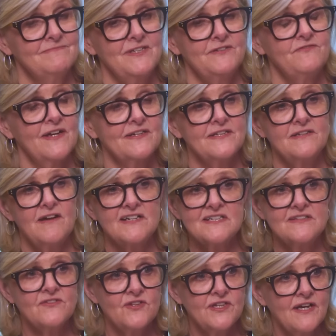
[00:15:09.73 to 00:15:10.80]
In fact, in
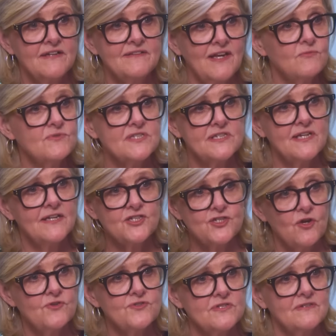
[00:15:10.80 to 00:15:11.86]
1938, that was the date
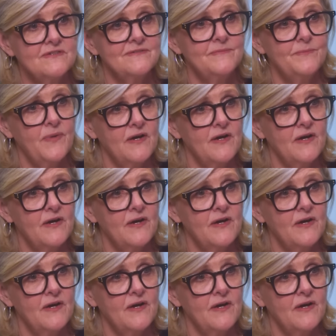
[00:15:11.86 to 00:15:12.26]
chosen